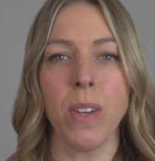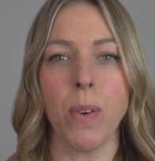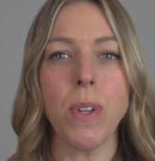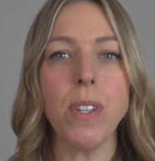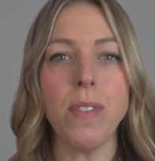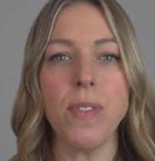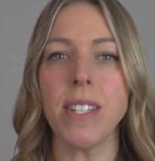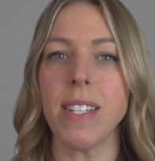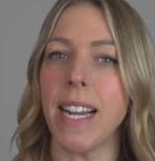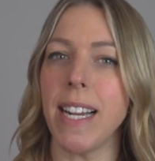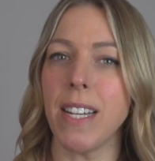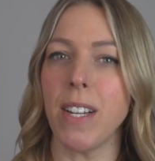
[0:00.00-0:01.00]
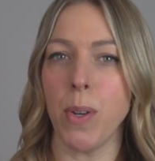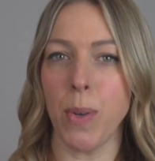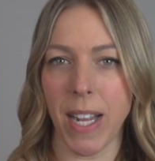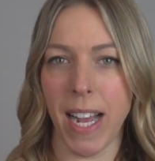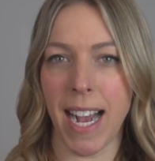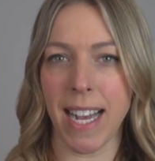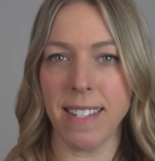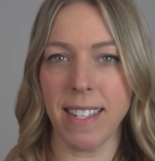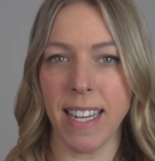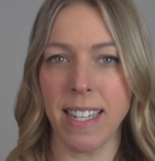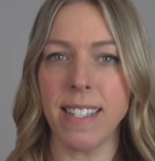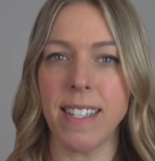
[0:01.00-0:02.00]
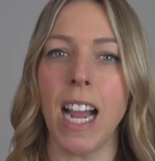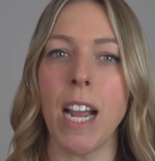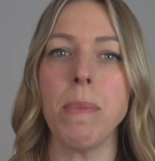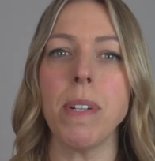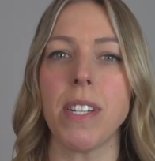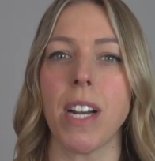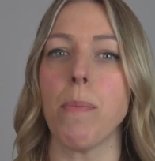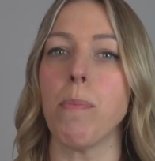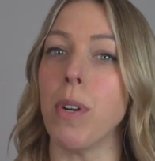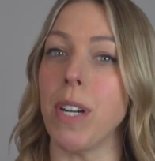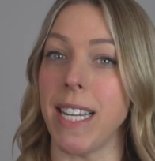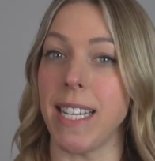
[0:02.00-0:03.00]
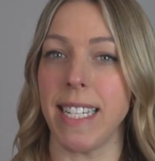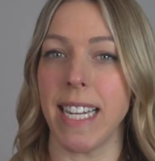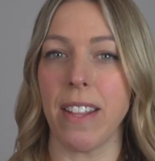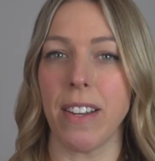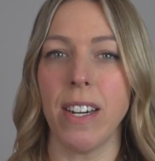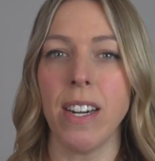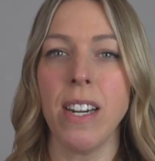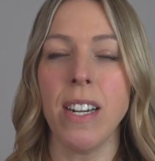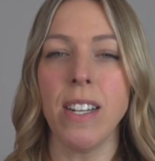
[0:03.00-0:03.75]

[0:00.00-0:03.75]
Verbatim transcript: Once you've decided who to ask, it's time to start putting it together.